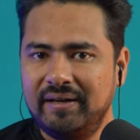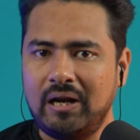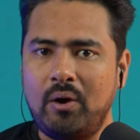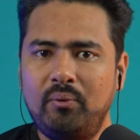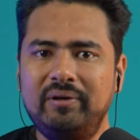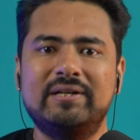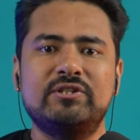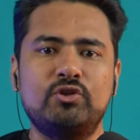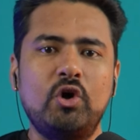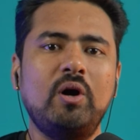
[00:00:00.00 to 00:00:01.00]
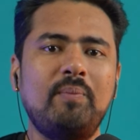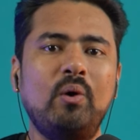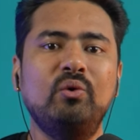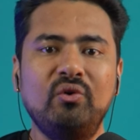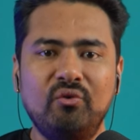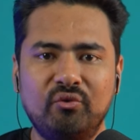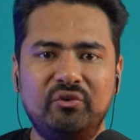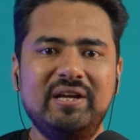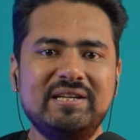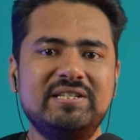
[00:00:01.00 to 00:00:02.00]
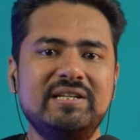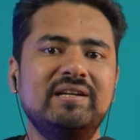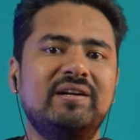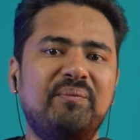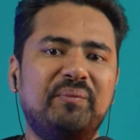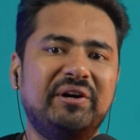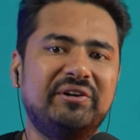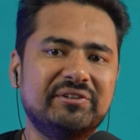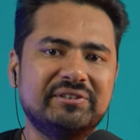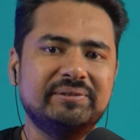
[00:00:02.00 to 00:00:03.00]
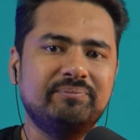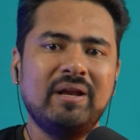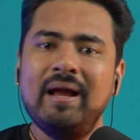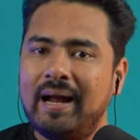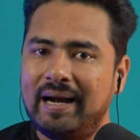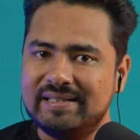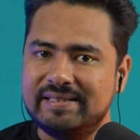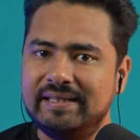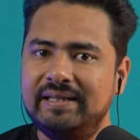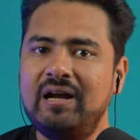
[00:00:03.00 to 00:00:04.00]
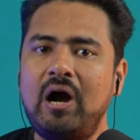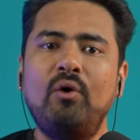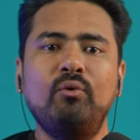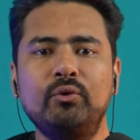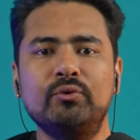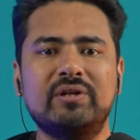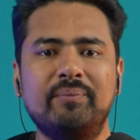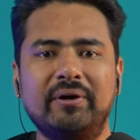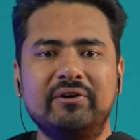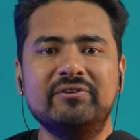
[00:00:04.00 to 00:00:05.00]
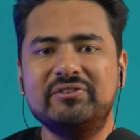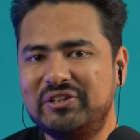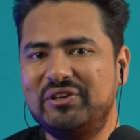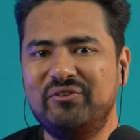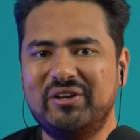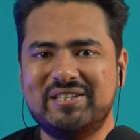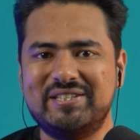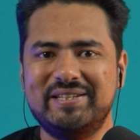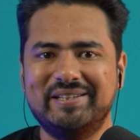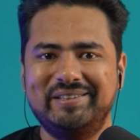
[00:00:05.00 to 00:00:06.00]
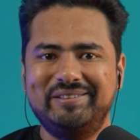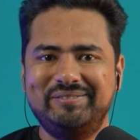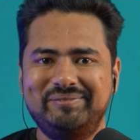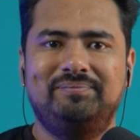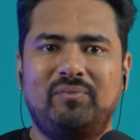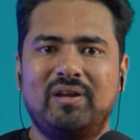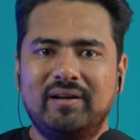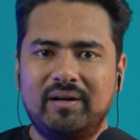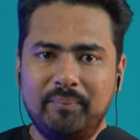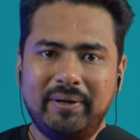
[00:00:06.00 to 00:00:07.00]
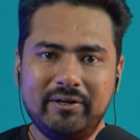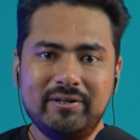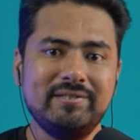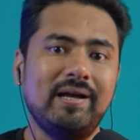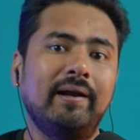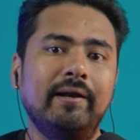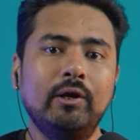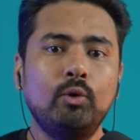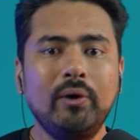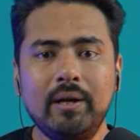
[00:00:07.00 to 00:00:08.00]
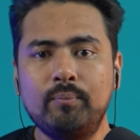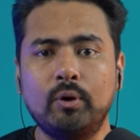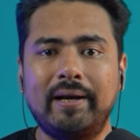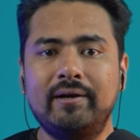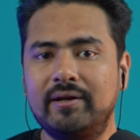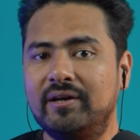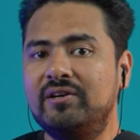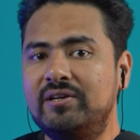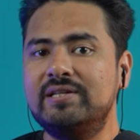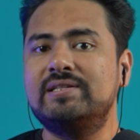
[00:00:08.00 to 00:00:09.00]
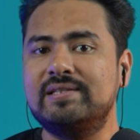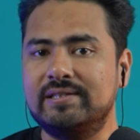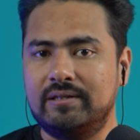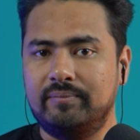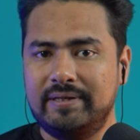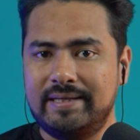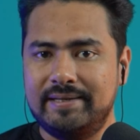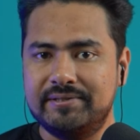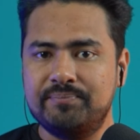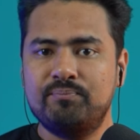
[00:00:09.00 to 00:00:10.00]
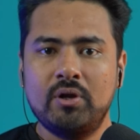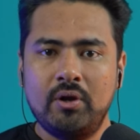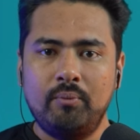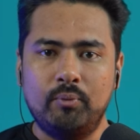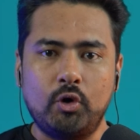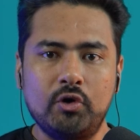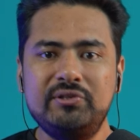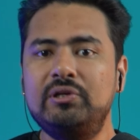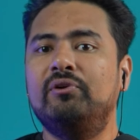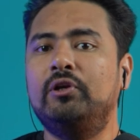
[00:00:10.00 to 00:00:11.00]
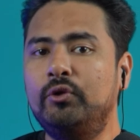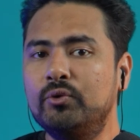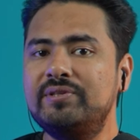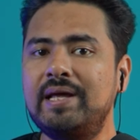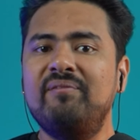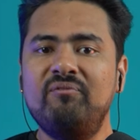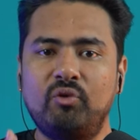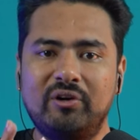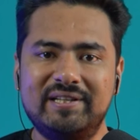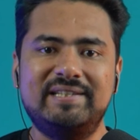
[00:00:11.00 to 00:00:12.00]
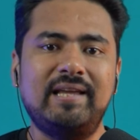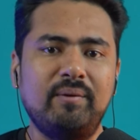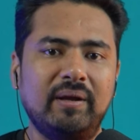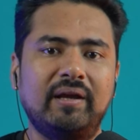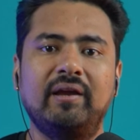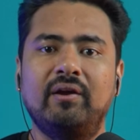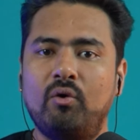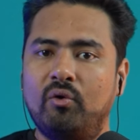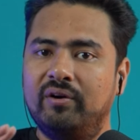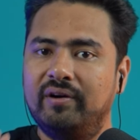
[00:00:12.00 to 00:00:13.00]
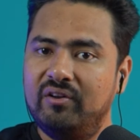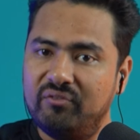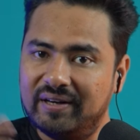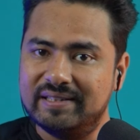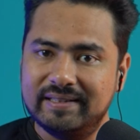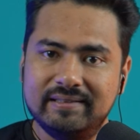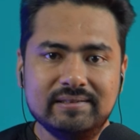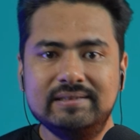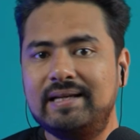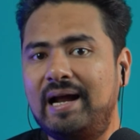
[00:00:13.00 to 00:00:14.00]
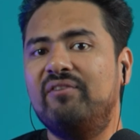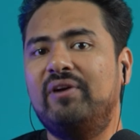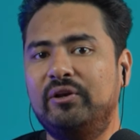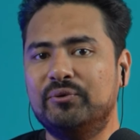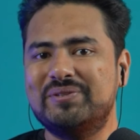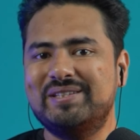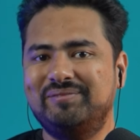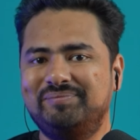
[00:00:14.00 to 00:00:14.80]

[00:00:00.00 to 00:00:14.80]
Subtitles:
Now let's talk about VHDL comparators and see how to use comparators in VHDL. Comparators are equally important in digital system designs because you will use them for decision making on different signals and values.